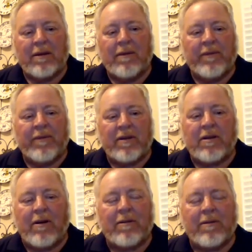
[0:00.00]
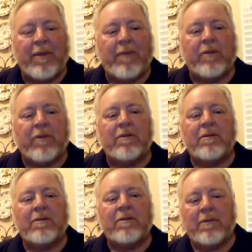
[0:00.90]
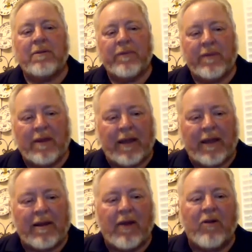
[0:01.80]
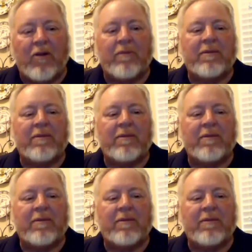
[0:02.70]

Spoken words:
Just talk to people, get to know them.